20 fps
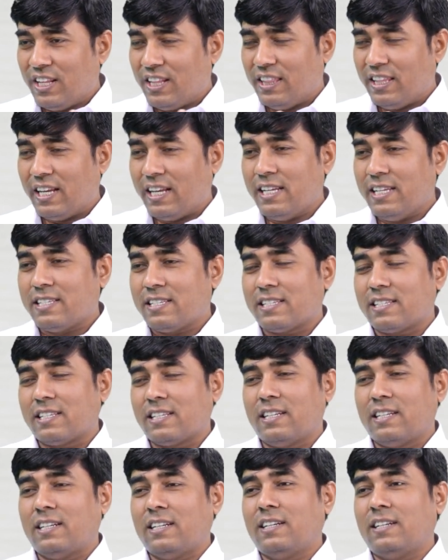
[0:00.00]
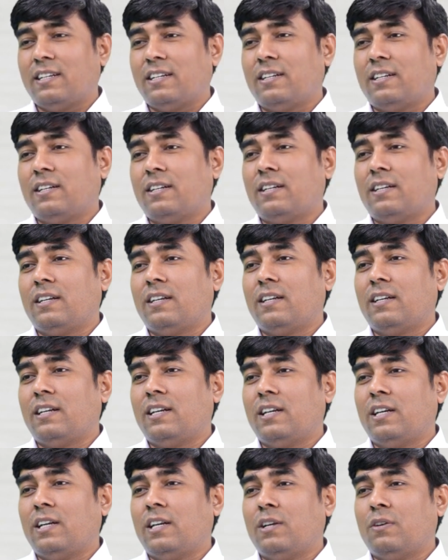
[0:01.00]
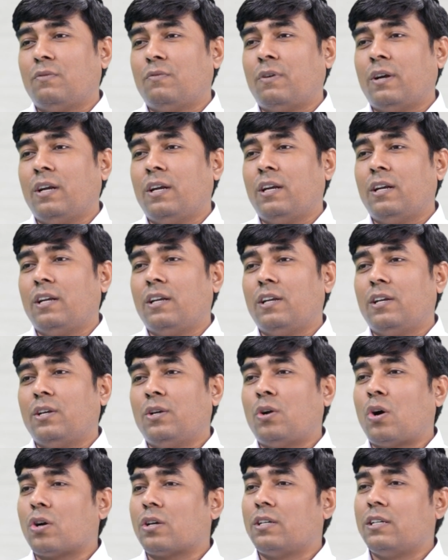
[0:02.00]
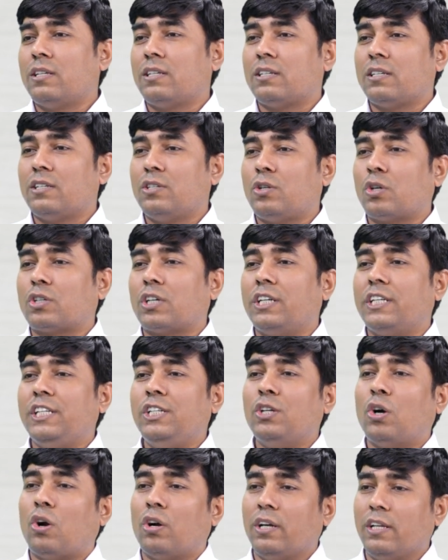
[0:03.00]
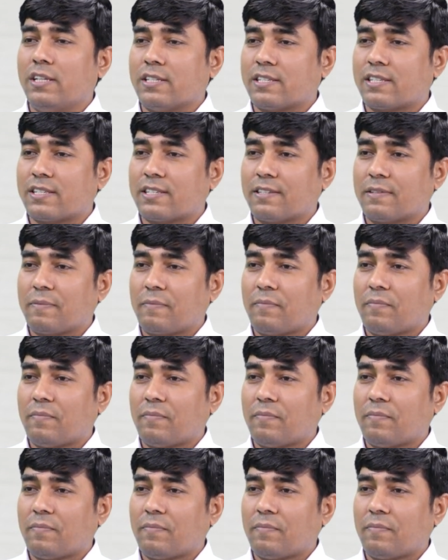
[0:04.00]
There is one doctor, Dr. Dean Ornish.